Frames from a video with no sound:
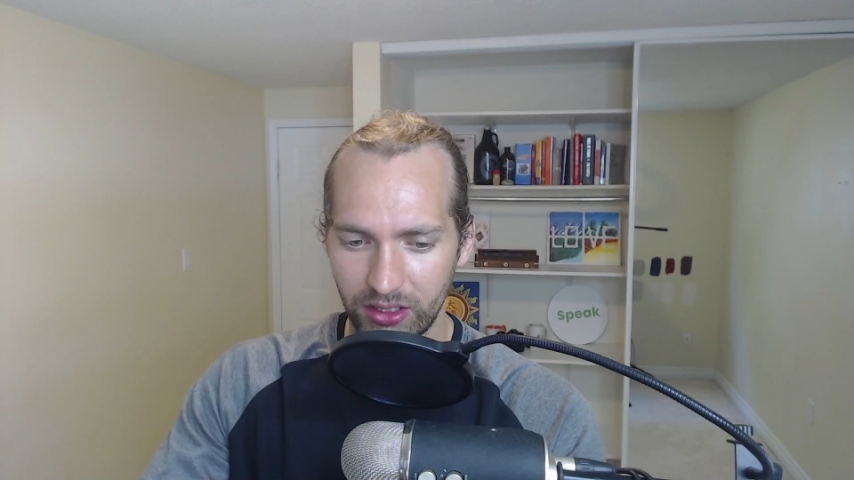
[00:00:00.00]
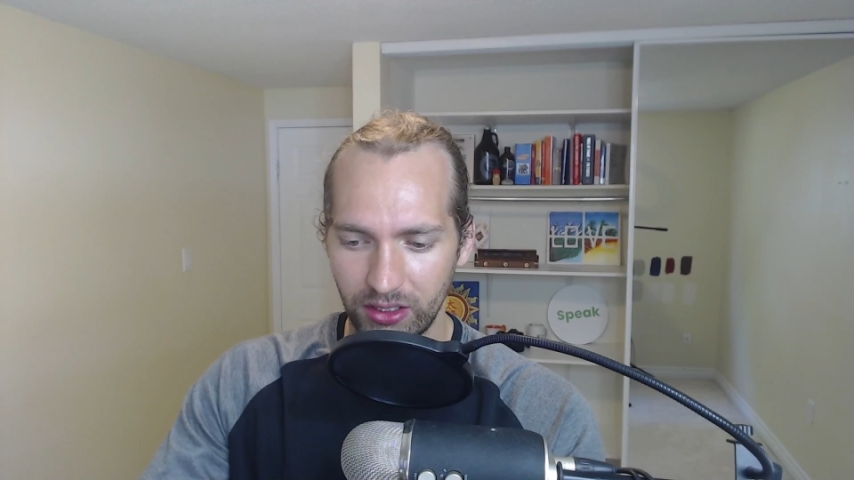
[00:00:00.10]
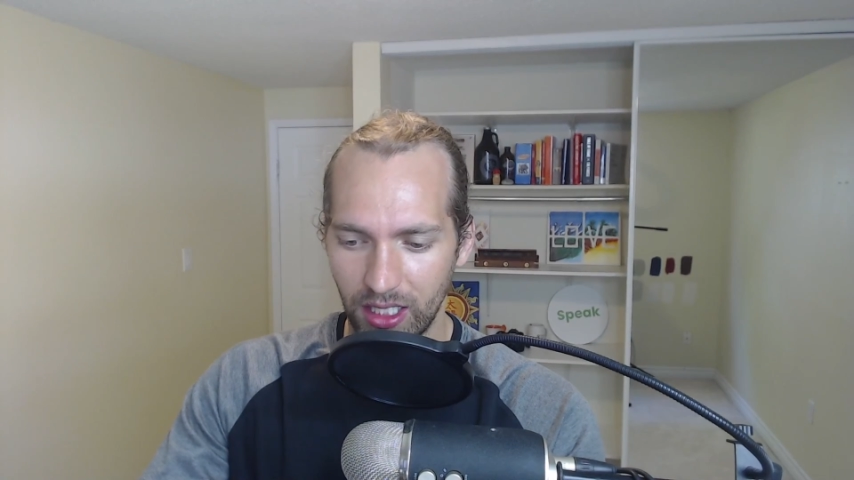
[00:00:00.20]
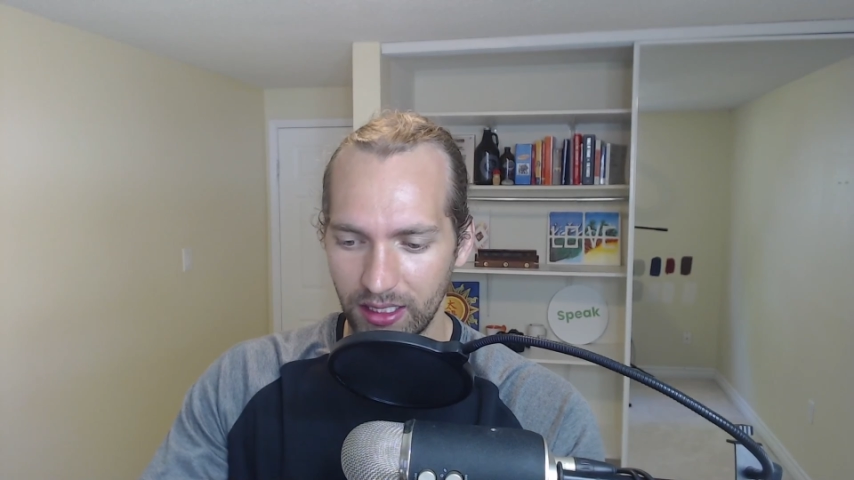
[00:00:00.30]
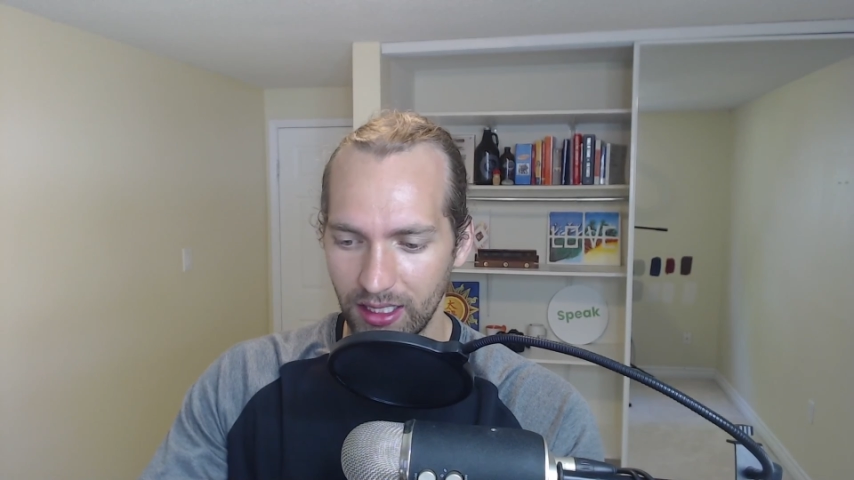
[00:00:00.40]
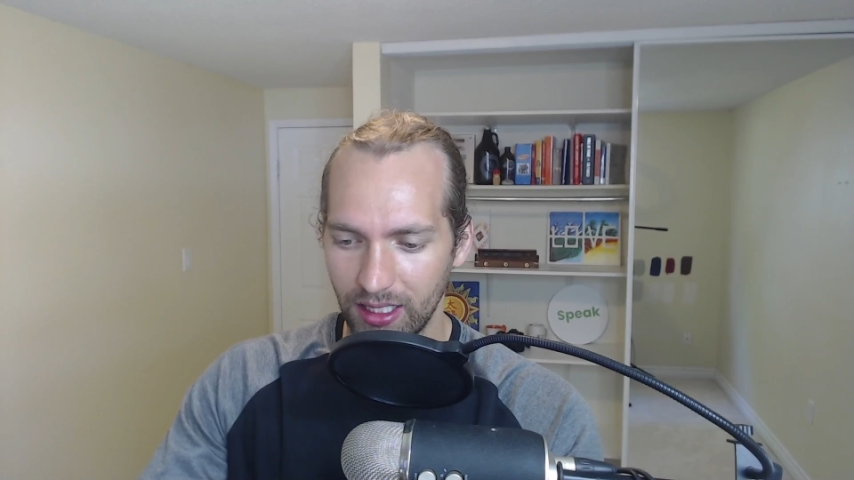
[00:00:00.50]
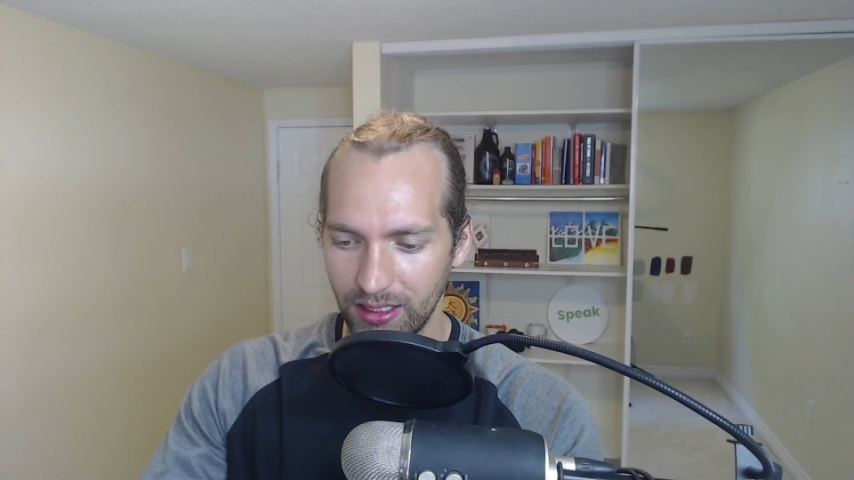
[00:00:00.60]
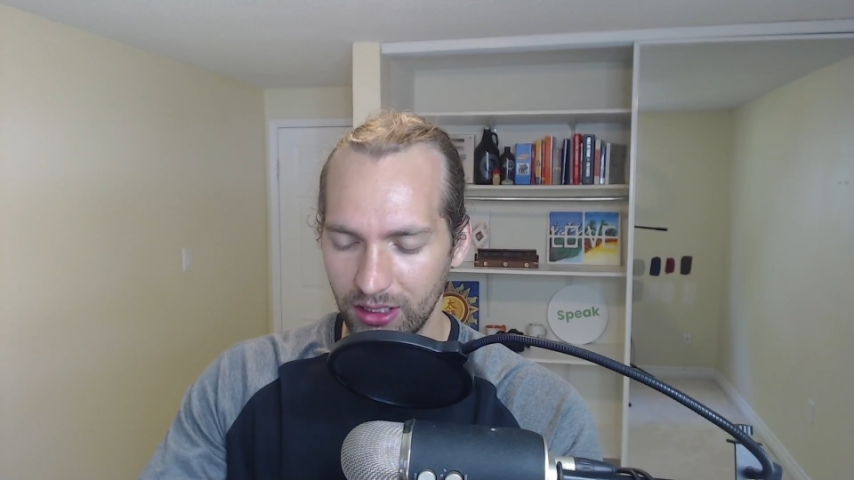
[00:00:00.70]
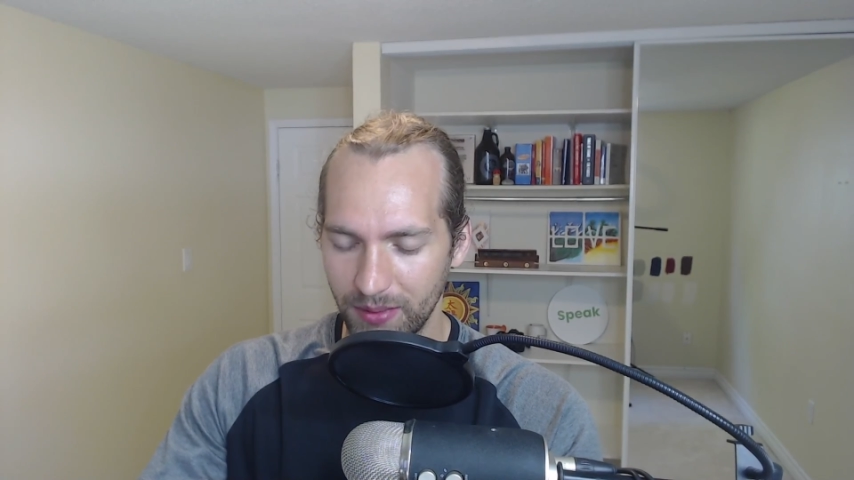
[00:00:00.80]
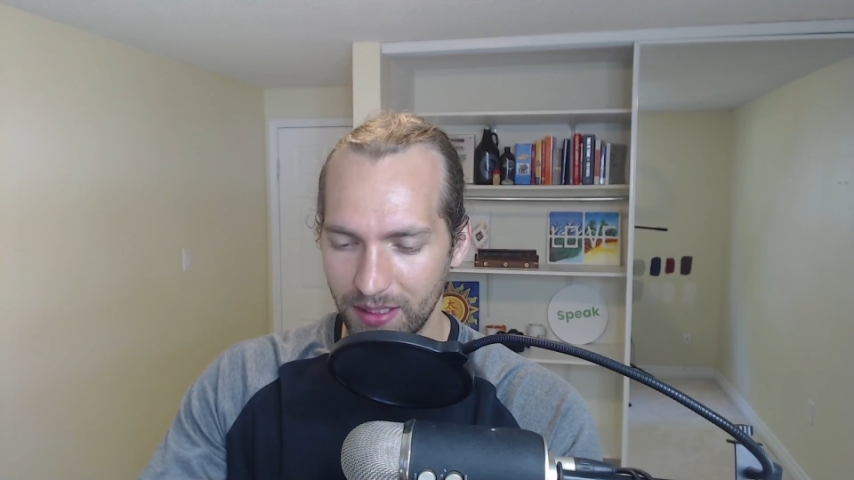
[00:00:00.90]
dog uh, a
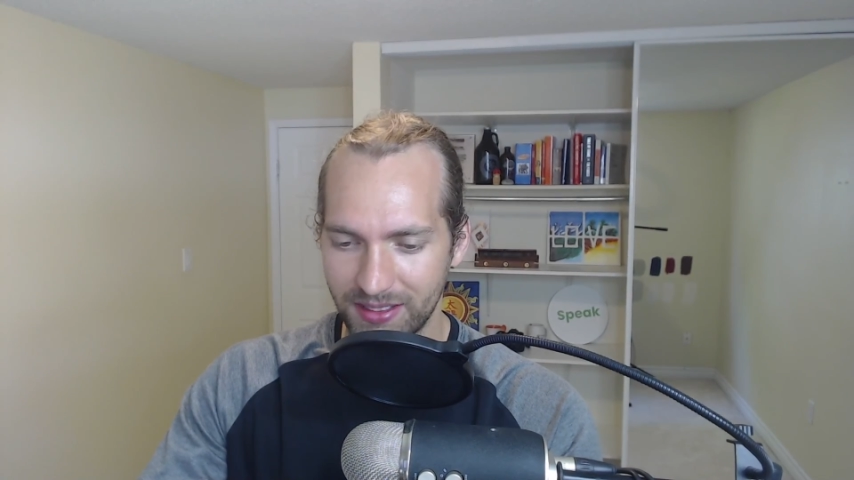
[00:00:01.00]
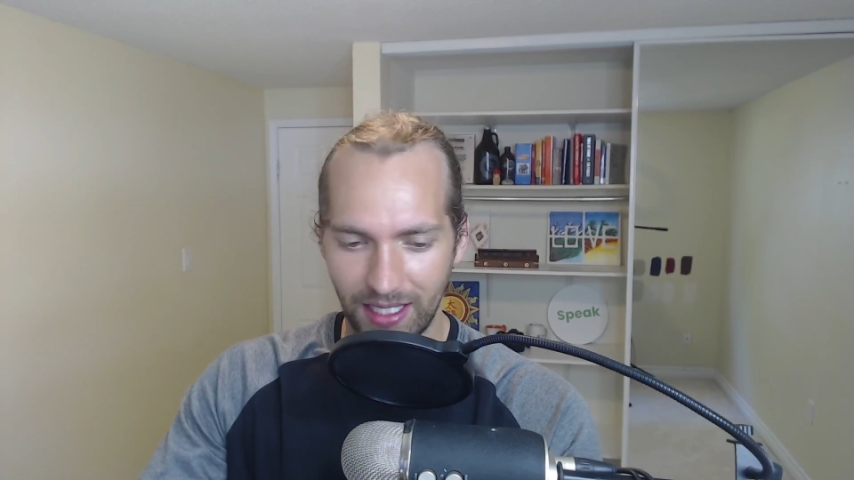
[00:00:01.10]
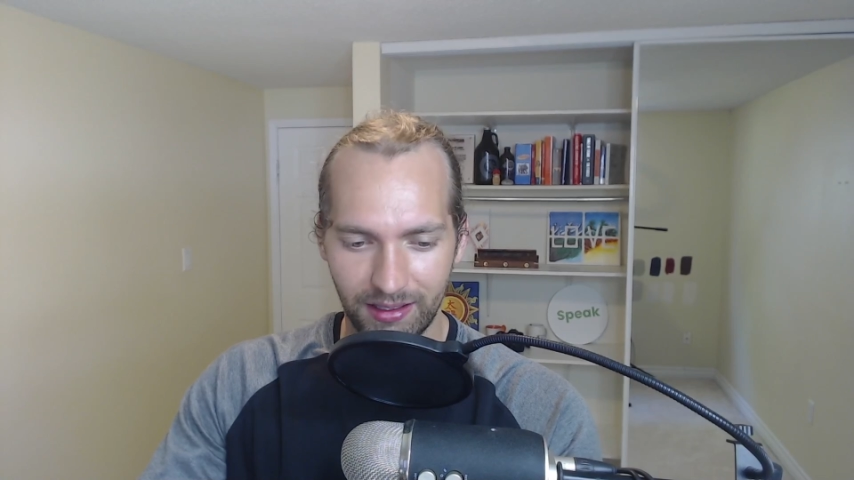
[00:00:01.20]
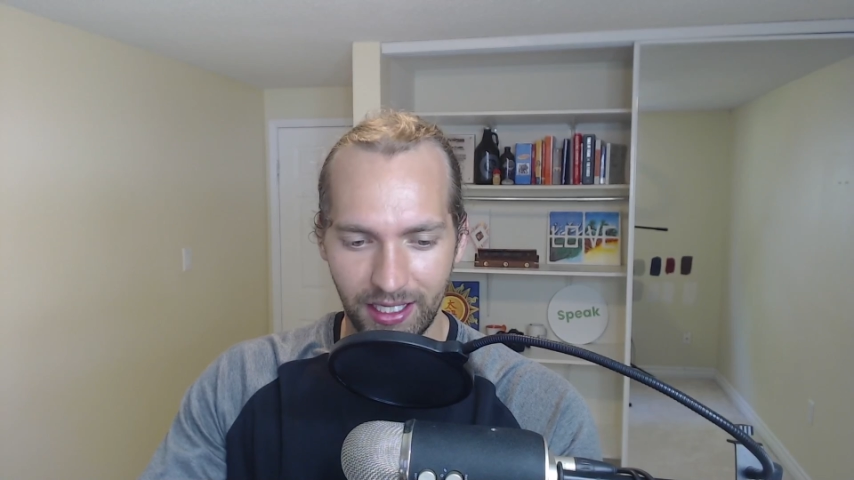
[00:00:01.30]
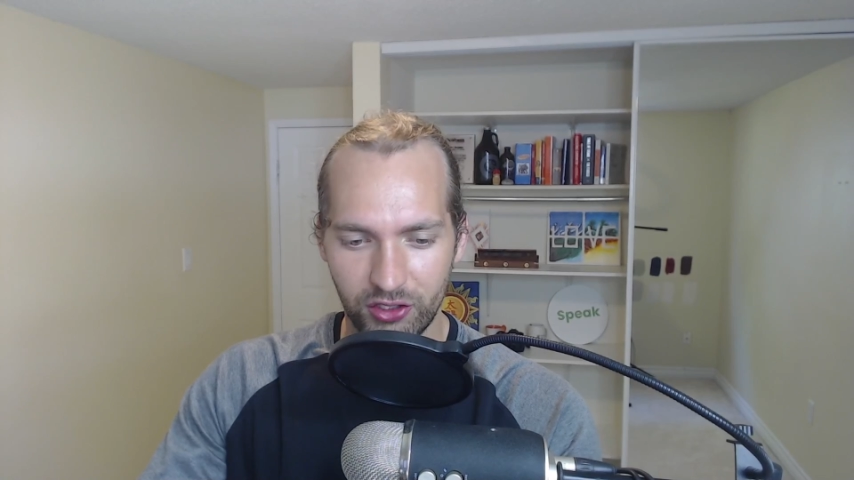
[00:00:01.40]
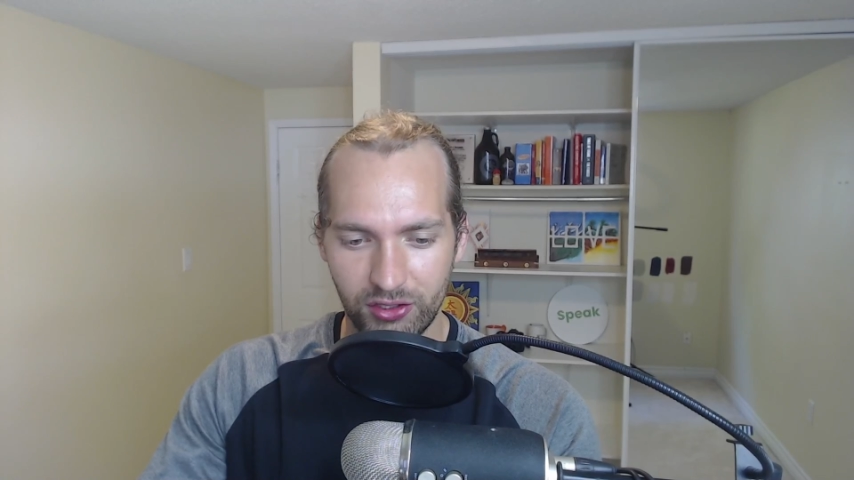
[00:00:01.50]
little bit upset there.